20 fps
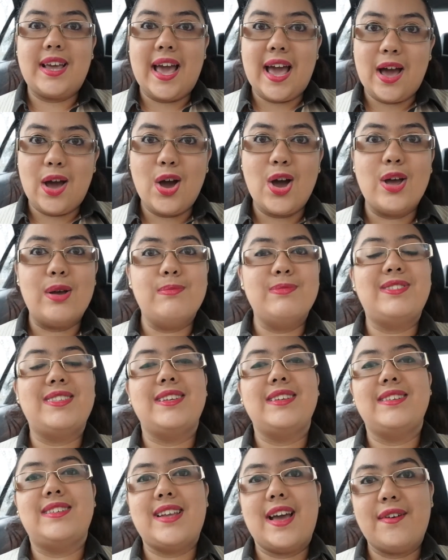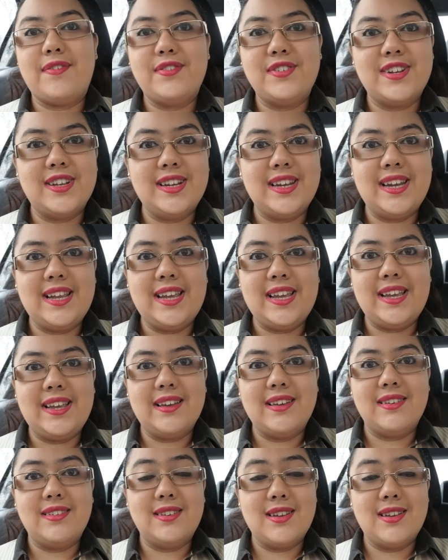care homes, definitely